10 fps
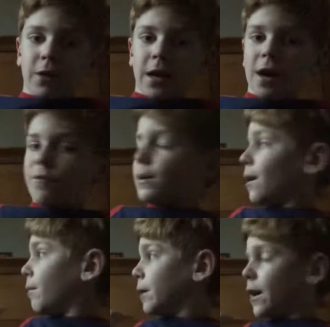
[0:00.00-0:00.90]
I have, but now
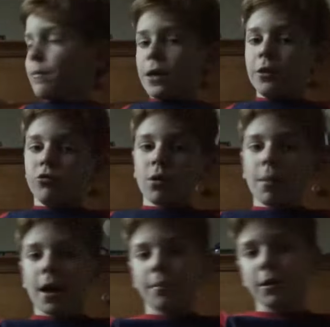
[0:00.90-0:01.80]
I'm going to have my drawer
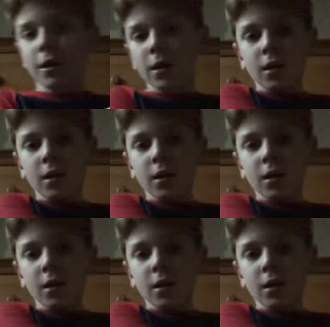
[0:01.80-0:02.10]
behind me